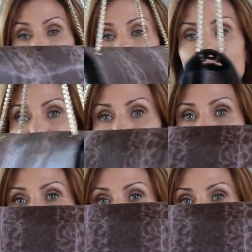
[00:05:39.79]
you can
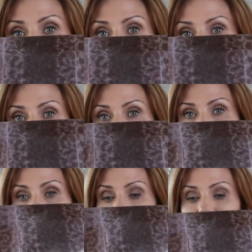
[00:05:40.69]
find these on the
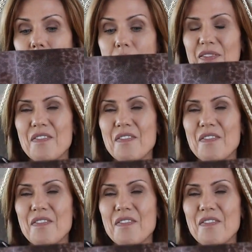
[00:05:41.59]
pre-loved market